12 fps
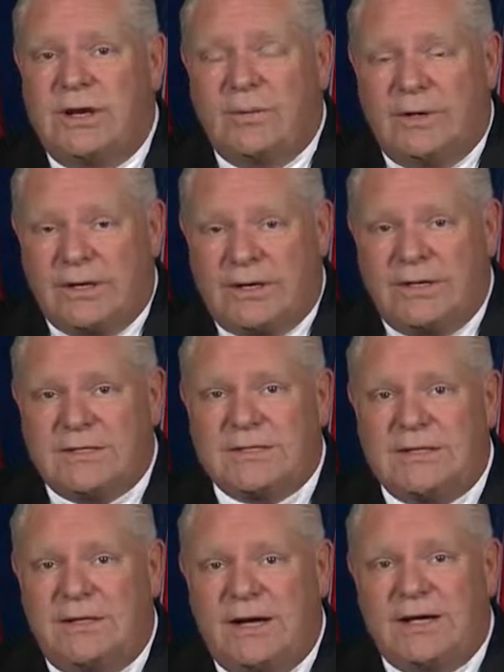I want the kids
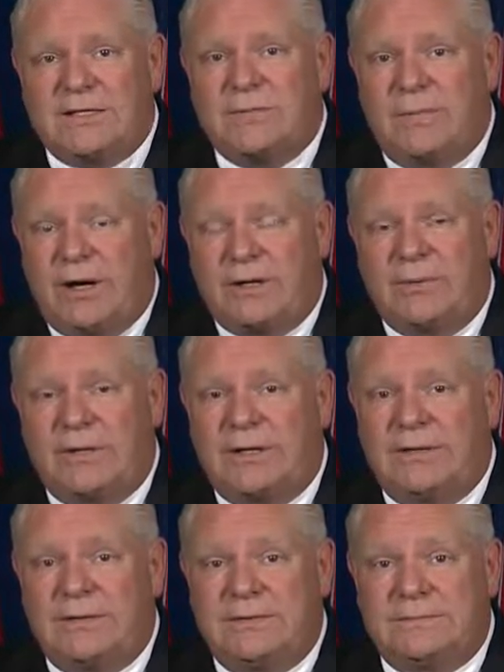in class, bottom line.